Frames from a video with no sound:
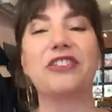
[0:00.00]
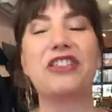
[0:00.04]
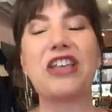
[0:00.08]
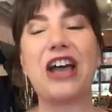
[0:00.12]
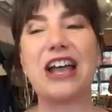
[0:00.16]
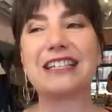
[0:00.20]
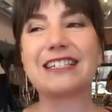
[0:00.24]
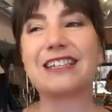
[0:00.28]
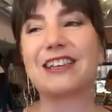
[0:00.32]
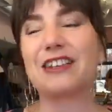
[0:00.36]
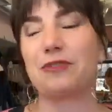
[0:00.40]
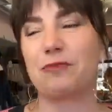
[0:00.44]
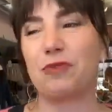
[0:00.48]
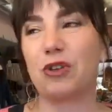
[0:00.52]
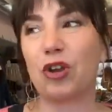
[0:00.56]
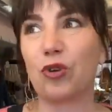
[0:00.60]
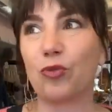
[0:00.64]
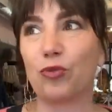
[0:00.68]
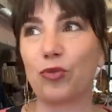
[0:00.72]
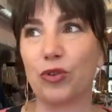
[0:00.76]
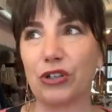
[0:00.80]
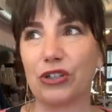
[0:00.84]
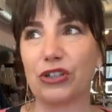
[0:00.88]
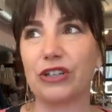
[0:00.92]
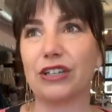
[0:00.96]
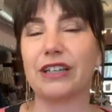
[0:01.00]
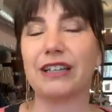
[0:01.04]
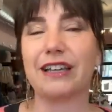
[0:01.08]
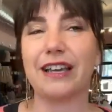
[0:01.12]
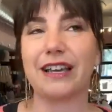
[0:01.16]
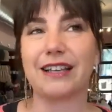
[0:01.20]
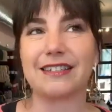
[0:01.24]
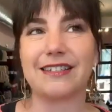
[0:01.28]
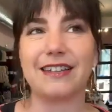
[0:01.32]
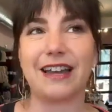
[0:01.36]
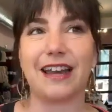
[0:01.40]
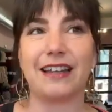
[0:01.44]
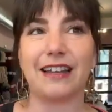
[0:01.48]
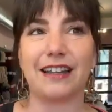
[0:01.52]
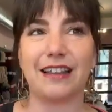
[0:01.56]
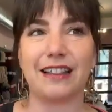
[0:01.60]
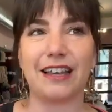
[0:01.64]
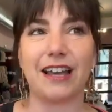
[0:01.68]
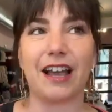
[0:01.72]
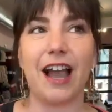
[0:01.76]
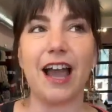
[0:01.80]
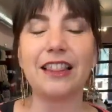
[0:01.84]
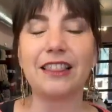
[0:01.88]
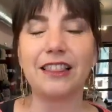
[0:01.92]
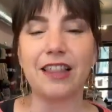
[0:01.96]
But that's going to be a really exciting
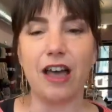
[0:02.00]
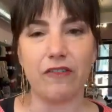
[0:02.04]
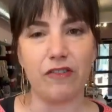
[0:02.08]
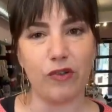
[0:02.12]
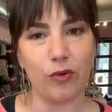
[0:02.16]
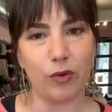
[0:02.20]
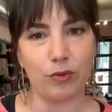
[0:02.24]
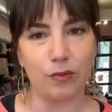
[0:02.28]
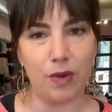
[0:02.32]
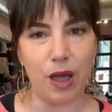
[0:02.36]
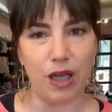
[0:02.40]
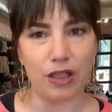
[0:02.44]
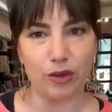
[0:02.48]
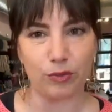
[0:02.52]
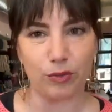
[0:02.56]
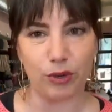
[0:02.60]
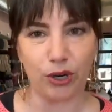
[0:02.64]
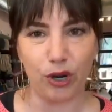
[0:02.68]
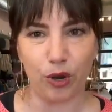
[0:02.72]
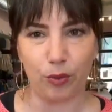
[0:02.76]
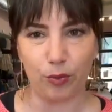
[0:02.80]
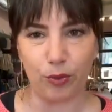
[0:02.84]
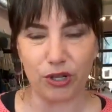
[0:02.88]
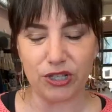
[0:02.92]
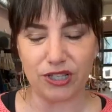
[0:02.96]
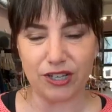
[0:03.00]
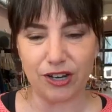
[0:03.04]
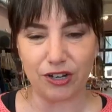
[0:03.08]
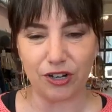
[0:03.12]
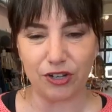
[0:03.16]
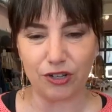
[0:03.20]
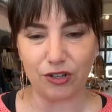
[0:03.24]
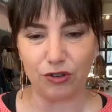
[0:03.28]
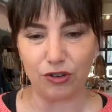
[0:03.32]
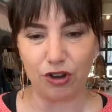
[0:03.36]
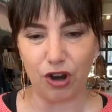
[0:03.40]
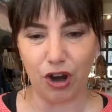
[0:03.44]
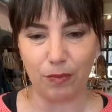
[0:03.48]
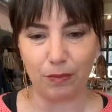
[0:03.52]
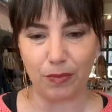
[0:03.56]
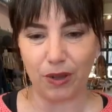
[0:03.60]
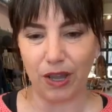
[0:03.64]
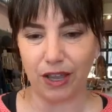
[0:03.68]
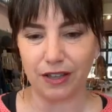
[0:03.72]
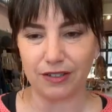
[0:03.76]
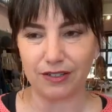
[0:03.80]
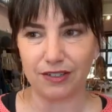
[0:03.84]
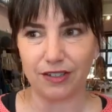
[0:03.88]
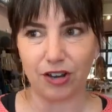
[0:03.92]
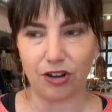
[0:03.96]
thing. I love it when Malabrigo puts out a new yarn
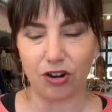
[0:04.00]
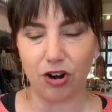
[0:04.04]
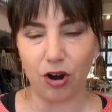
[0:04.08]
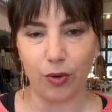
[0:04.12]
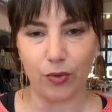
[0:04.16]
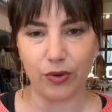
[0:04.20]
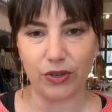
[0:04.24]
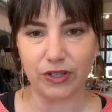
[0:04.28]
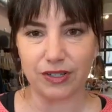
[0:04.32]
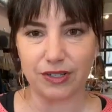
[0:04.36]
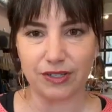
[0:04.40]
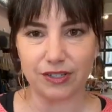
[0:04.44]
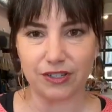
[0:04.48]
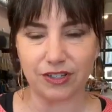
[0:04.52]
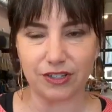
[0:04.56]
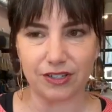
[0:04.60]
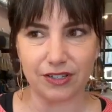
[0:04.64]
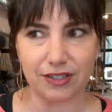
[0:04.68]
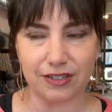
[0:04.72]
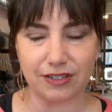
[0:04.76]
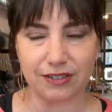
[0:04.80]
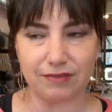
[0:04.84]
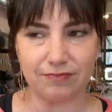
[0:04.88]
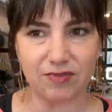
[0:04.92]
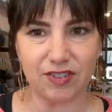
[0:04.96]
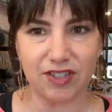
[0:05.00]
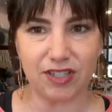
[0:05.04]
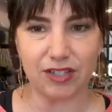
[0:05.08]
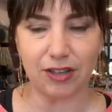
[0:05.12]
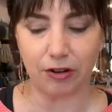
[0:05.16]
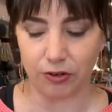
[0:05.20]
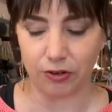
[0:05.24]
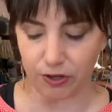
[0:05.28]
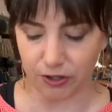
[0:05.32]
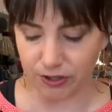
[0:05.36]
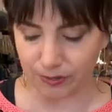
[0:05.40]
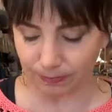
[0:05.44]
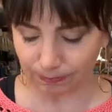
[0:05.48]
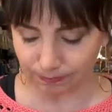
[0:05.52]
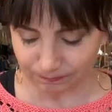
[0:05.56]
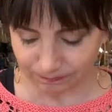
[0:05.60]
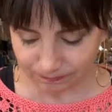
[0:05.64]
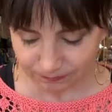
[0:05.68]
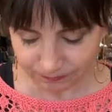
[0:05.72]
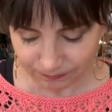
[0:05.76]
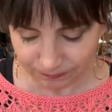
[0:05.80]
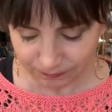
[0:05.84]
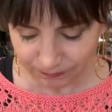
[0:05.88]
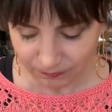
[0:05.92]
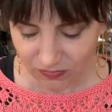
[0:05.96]
because they're always just stunners.
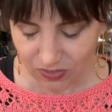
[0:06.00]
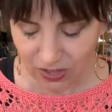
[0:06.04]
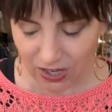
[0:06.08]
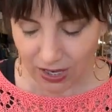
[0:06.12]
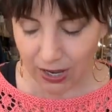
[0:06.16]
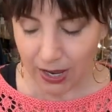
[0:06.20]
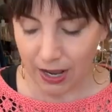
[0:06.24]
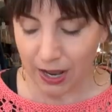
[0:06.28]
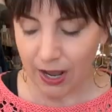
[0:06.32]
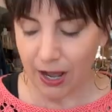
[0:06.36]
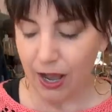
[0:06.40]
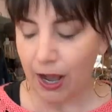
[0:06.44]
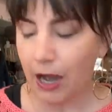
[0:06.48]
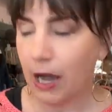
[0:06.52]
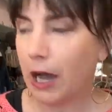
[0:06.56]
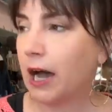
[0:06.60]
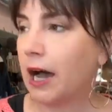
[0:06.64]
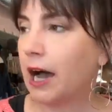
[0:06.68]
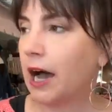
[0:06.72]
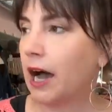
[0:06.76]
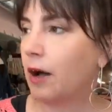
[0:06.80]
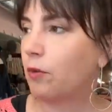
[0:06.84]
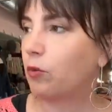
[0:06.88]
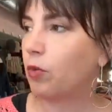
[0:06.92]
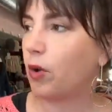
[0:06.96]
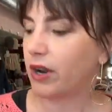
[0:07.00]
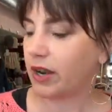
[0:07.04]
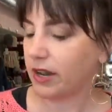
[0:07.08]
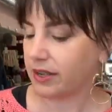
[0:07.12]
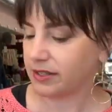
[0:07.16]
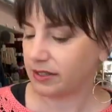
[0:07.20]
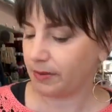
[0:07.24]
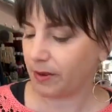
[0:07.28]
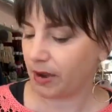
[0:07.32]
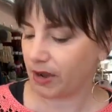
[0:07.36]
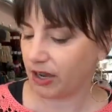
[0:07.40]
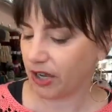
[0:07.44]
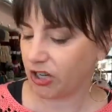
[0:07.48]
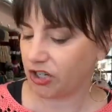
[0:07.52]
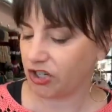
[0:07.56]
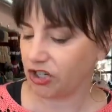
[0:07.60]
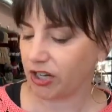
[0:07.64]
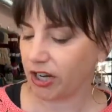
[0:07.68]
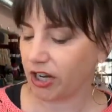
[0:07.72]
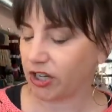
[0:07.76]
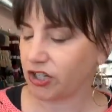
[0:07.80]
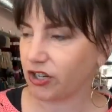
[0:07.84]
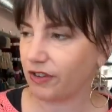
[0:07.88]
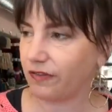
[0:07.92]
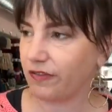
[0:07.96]
What else about
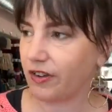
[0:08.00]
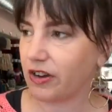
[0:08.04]
H&H?